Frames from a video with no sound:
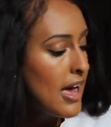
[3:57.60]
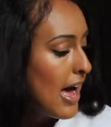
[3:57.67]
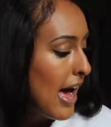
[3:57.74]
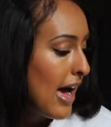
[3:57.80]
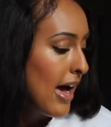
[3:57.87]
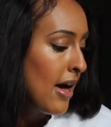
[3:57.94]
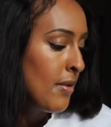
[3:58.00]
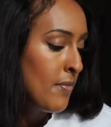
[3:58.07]

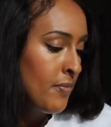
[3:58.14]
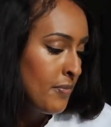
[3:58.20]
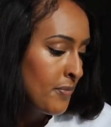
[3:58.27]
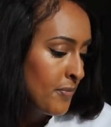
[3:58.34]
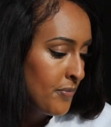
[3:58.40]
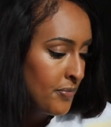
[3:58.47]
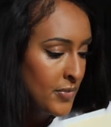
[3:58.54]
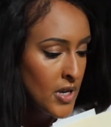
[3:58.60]

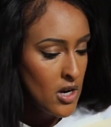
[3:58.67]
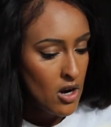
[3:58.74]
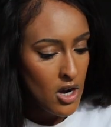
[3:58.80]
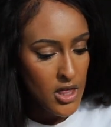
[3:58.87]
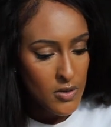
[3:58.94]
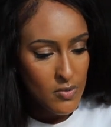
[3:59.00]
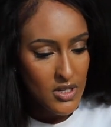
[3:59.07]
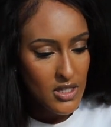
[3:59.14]

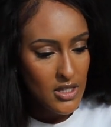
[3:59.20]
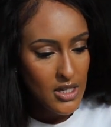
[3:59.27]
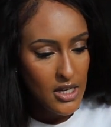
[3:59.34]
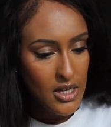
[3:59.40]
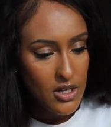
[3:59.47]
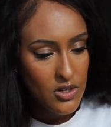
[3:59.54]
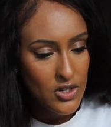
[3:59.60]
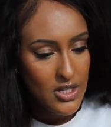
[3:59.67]
On the
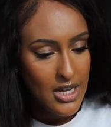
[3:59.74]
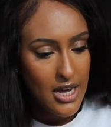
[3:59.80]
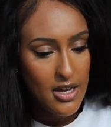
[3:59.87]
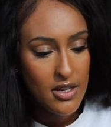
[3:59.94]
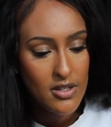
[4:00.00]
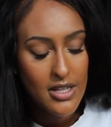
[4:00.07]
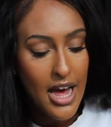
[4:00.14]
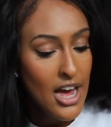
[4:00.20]
receipt it
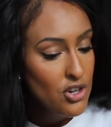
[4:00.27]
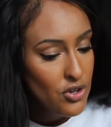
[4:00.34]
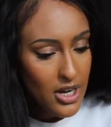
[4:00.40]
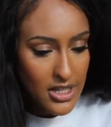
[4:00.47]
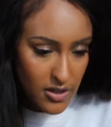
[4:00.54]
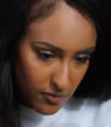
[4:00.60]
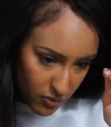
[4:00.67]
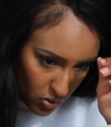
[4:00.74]
says
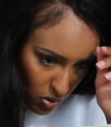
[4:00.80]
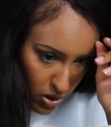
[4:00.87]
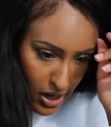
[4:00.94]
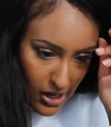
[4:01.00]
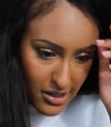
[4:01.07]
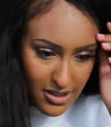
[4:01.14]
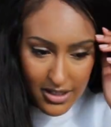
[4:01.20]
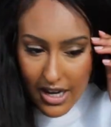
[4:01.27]
address, of
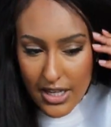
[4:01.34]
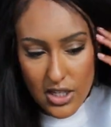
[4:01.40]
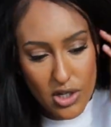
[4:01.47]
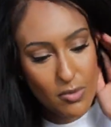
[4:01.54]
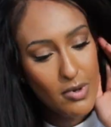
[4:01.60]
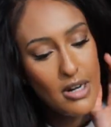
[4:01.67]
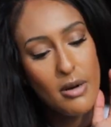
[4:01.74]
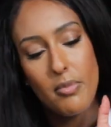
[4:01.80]
course,
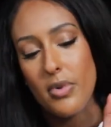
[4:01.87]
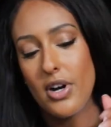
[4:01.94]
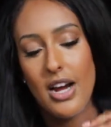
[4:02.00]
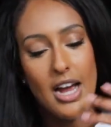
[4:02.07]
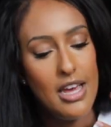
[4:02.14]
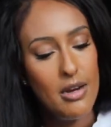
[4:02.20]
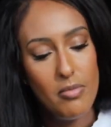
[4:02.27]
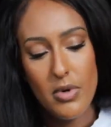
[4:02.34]
customer number,
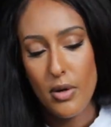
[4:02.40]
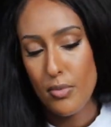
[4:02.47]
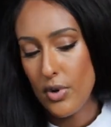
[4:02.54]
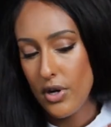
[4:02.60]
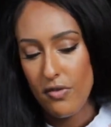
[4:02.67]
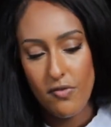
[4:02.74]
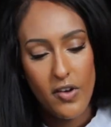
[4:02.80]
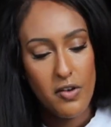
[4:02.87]
item
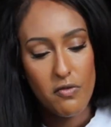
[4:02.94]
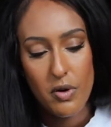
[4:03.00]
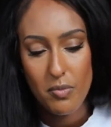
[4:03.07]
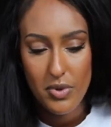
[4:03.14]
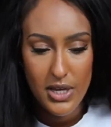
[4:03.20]
number, favorite